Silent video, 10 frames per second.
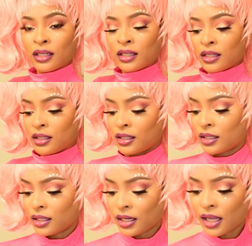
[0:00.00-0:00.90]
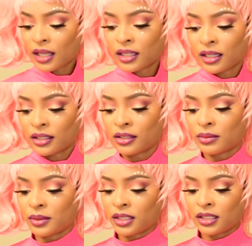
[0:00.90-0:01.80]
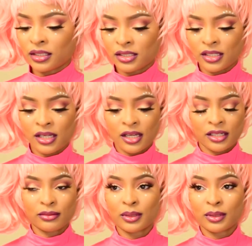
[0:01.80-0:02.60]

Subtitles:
and then add the other one in so y'all could